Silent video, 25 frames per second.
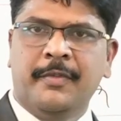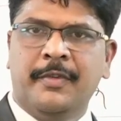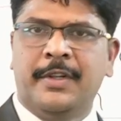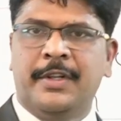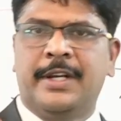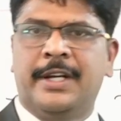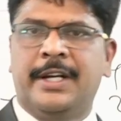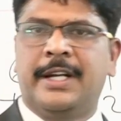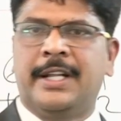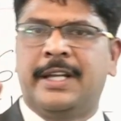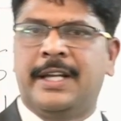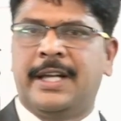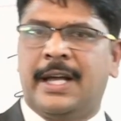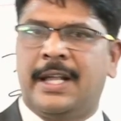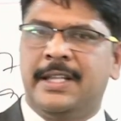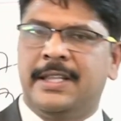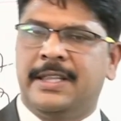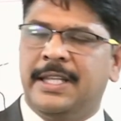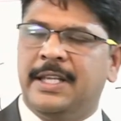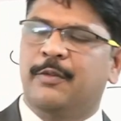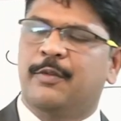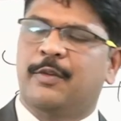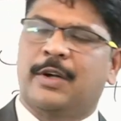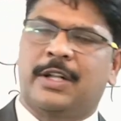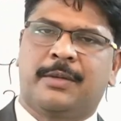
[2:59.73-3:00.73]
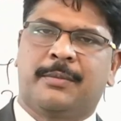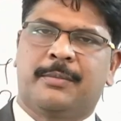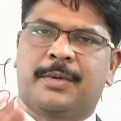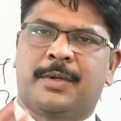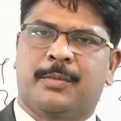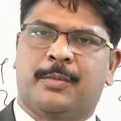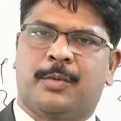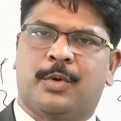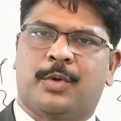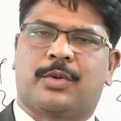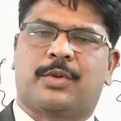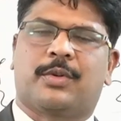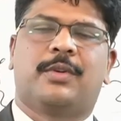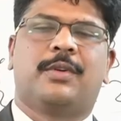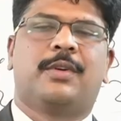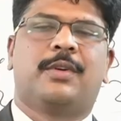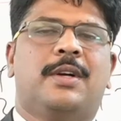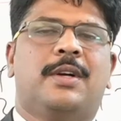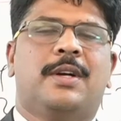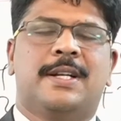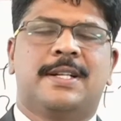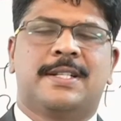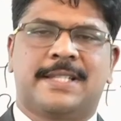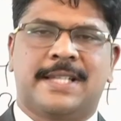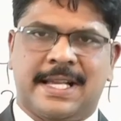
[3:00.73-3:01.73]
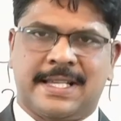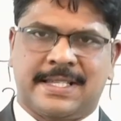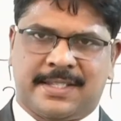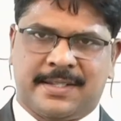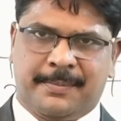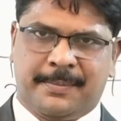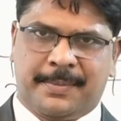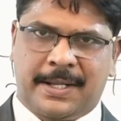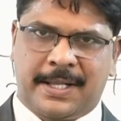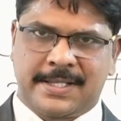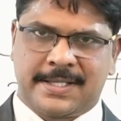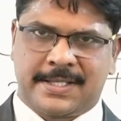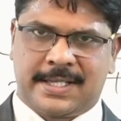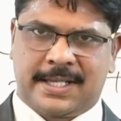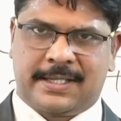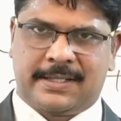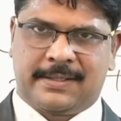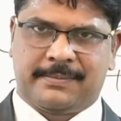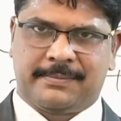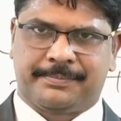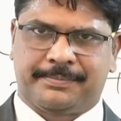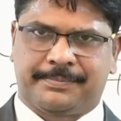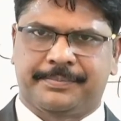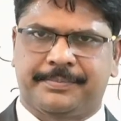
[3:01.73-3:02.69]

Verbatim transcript: When you get a carry, think one number more. It's as simple as that.